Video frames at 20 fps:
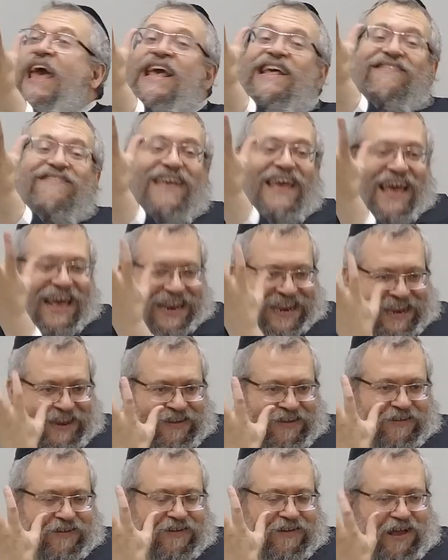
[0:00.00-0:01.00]
Take that
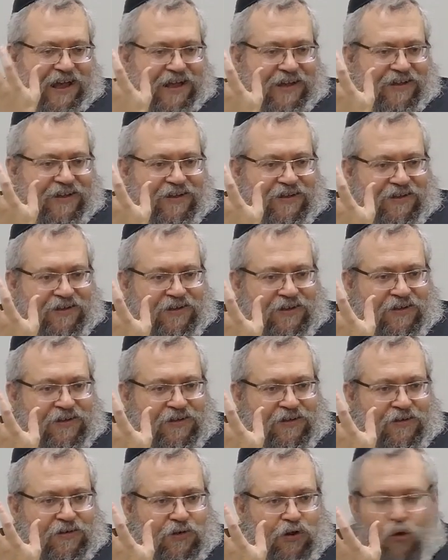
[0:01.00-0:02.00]
Aleph out.
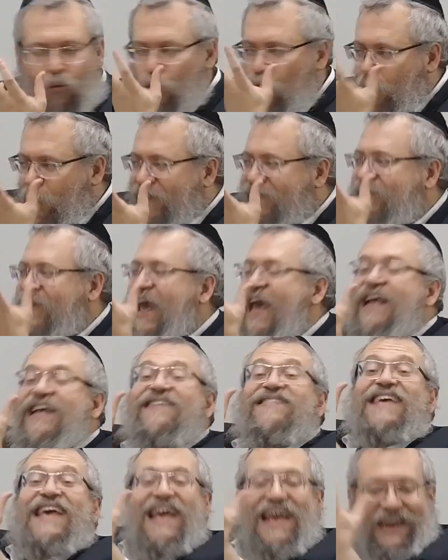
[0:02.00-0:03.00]
Take that
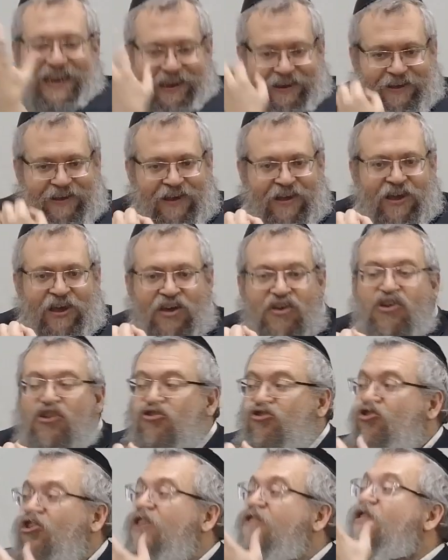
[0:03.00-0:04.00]
singular,
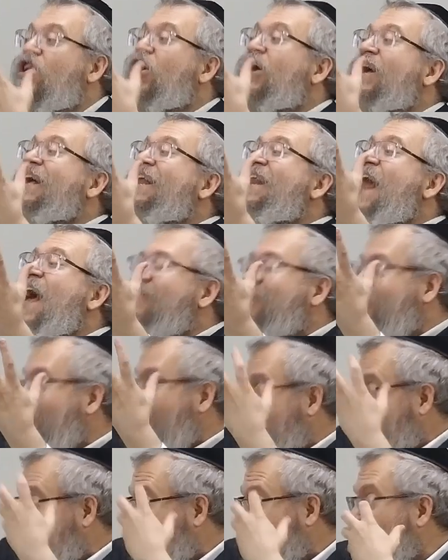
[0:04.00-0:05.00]
powerful source
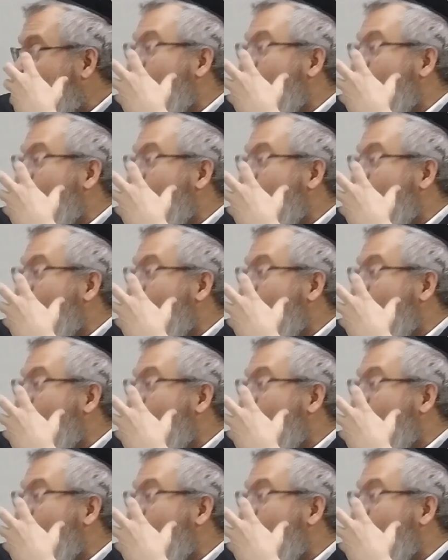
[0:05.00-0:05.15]
of